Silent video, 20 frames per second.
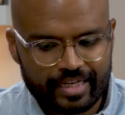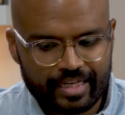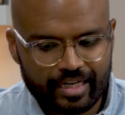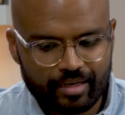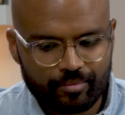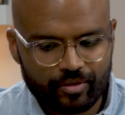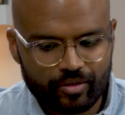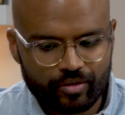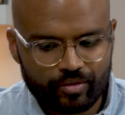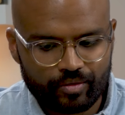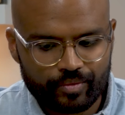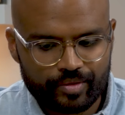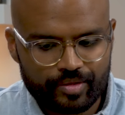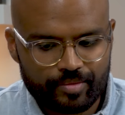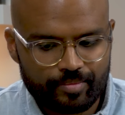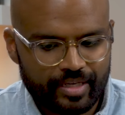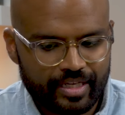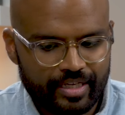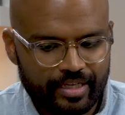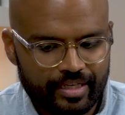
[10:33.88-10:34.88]
come along
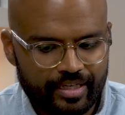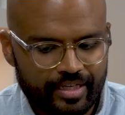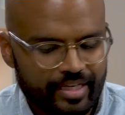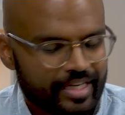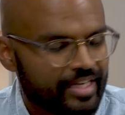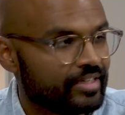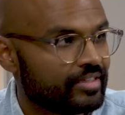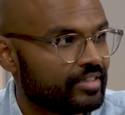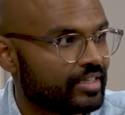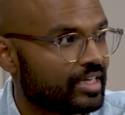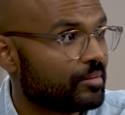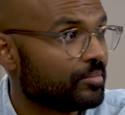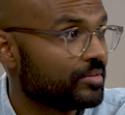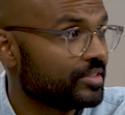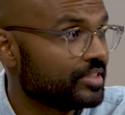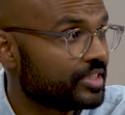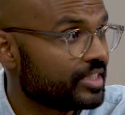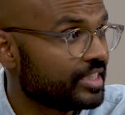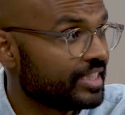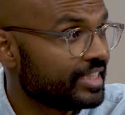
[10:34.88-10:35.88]
with me in a
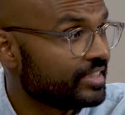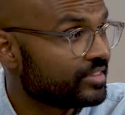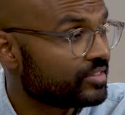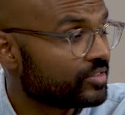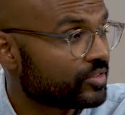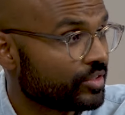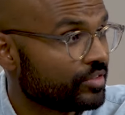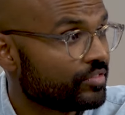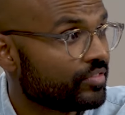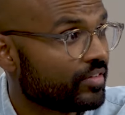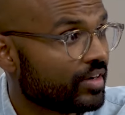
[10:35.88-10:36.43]
couple of journeys so